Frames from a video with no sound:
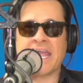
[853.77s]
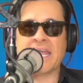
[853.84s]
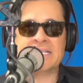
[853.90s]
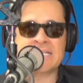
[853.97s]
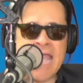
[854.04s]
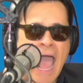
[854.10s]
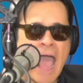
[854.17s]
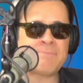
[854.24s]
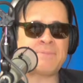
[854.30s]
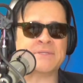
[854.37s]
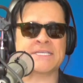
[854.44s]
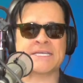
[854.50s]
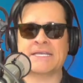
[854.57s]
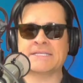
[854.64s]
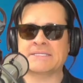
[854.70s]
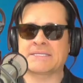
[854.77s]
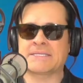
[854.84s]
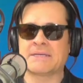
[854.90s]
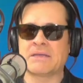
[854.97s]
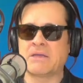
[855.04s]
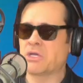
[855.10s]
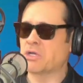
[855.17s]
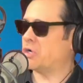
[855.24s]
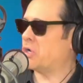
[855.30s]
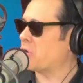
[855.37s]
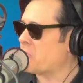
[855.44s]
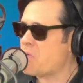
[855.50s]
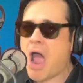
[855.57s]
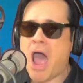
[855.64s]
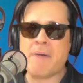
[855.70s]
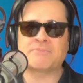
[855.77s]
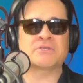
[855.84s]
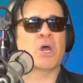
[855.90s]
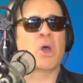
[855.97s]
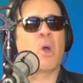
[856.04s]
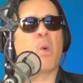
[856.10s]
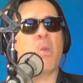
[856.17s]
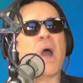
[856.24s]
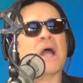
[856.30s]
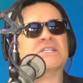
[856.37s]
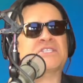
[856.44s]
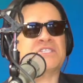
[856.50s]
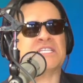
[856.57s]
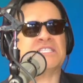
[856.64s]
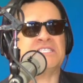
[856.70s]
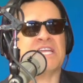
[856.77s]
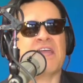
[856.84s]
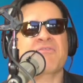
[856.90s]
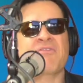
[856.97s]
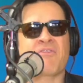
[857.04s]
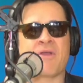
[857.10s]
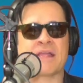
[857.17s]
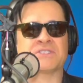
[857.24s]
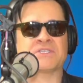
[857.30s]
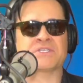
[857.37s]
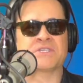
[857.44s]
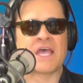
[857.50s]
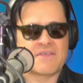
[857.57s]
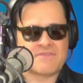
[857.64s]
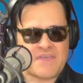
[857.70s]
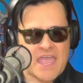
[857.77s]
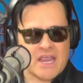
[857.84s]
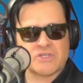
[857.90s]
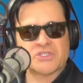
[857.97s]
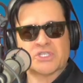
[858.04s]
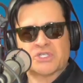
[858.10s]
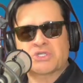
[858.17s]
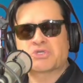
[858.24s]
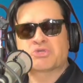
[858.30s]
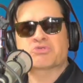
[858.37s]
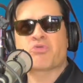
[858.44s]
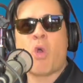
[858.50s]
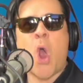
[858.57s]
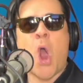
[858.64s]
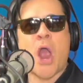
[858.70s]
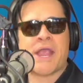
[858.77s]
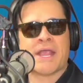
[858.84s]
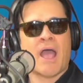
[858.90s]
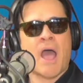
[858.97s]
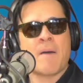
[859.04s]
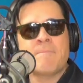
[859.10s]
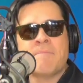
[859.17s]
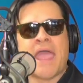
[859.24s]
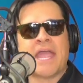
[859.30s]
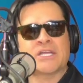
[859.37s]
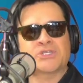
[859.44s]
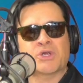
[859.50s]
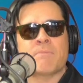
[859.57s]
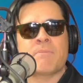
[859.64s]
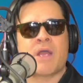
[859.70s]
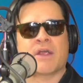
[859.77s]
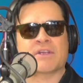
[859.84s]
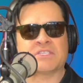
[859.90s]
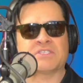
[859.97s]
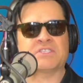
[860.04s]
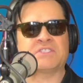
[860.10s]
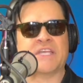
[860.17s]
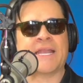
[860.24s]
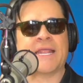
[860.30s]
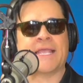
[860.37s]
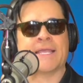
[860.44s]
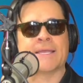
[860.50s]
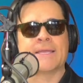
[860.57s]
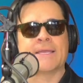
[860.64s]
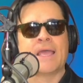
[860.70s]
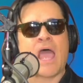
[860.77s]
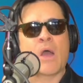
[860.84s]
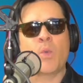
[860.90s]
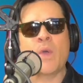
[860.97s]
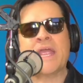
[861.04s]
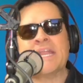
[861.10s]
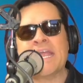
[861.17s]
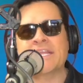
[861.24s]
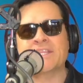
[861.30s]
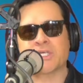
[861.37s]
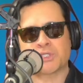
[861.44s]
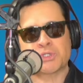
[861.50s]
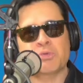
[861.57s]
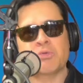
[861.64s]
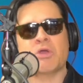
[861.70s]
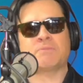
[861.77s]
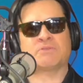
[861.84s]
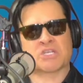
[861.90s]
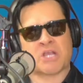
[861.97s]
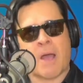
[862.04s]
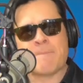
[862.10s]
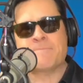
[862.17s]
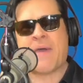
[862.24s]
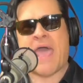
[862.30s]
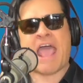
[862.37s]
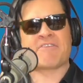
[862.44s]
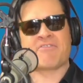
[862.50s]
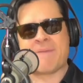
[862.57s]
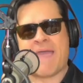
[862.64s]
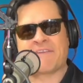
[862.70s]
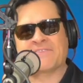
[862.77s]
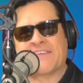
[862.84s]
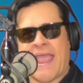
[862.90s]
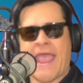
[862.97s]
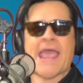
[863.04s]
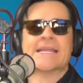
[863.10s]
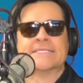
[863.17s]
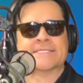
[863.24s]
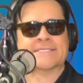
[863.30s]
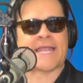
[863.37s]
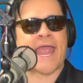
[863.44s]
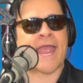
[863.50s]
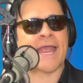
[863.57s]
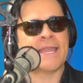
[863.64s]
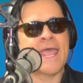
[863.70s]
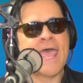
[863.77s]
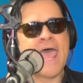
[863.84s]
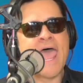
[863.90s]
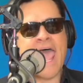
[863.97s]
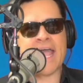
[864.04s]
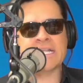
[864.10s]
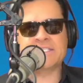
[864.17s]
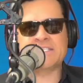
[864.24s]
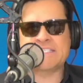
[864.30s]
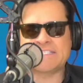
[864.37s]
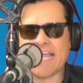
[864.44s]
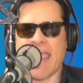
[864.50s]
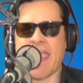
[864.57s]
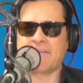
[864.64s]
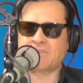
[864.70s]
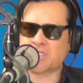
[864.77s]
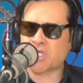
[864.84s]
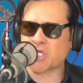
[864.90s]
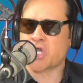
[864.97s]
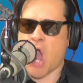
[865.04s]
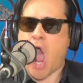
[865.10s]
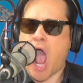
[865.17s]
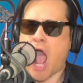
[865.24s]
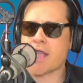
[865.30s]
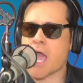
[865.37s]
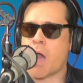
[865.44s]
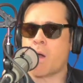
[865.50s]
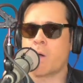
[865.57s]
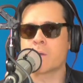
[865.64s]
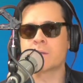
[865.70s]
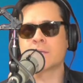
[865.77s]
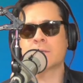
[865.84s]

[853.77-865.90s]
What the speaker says: Incompetent, corrupt. What's the difference? They are destroying a major American city. We need the troops to come back from Afghanistan and save Chicago.